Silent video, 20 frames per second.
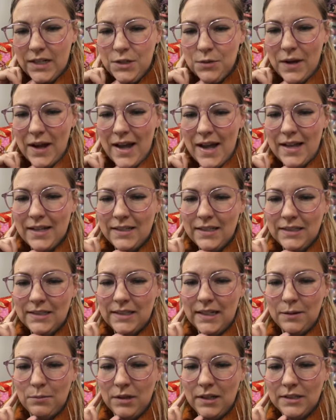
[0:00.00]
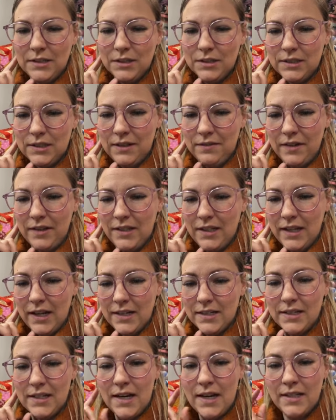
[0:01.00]
Can you add the stabilizer sleeve at the
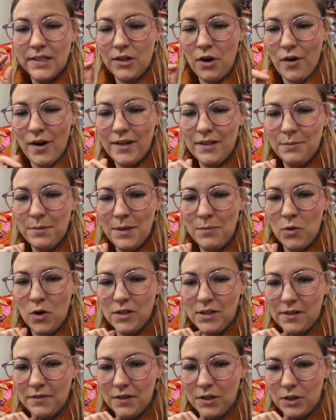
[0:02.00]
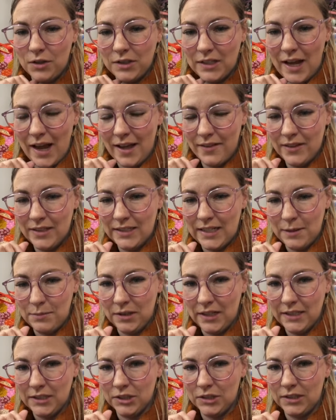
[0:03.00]
end? It's going to be more difficult to add the
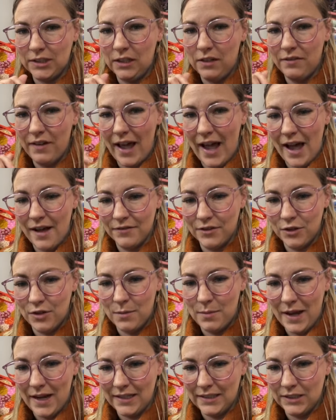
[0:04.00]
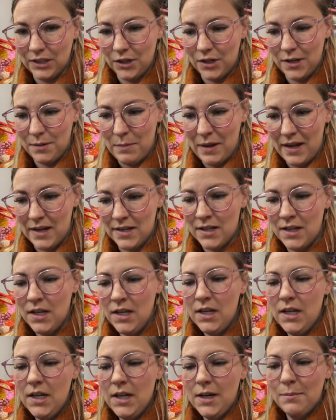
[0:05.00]
stabilizer sleeve after the bag is already made,
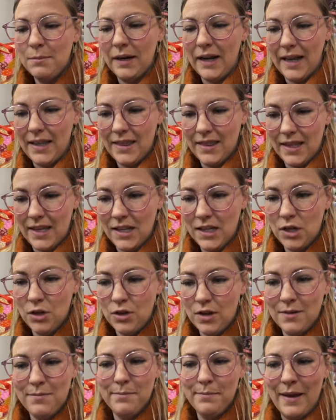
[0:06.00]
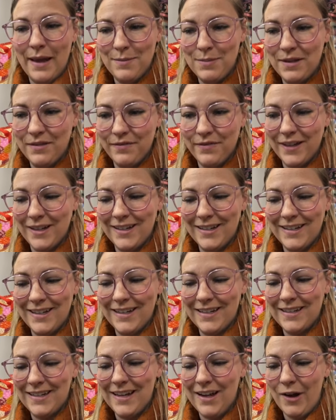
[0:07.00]
but I think you could maybe fit it
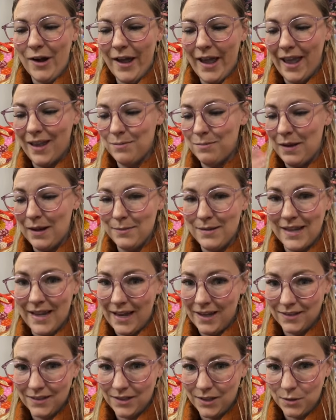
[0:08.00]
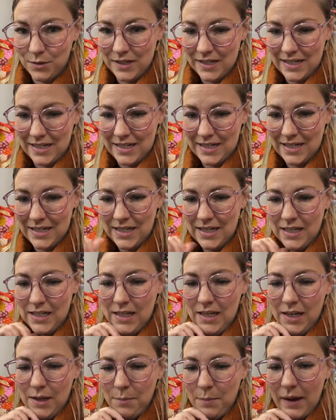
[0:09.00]
in and maybe hand sew it in.
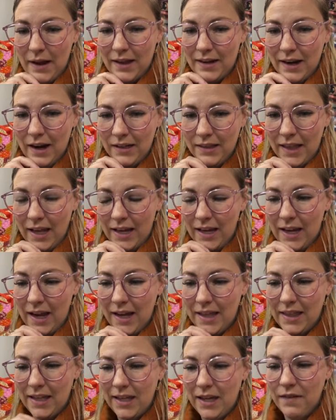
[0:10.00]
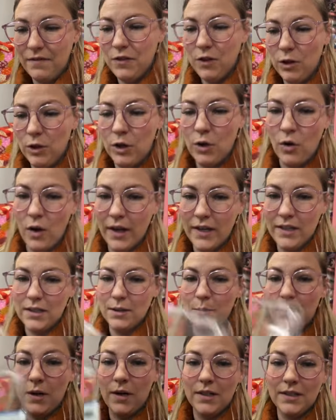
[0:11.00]
But I think, I think if you're going
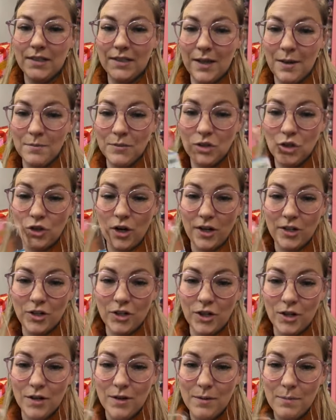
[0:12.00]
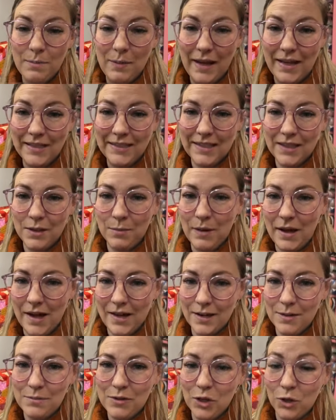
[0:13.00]
to put some structured base in the
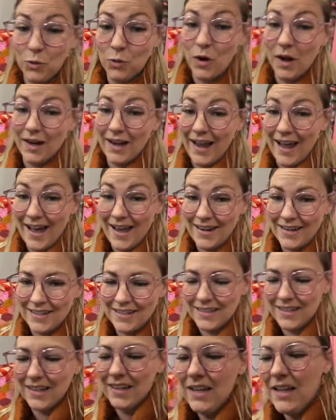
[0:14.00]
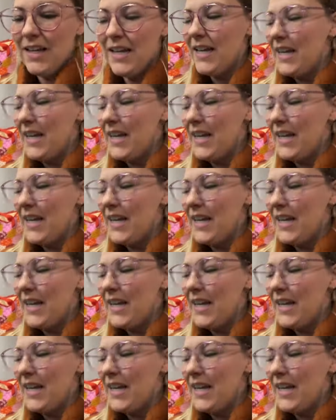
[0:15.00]
bottom, you'll want to add it.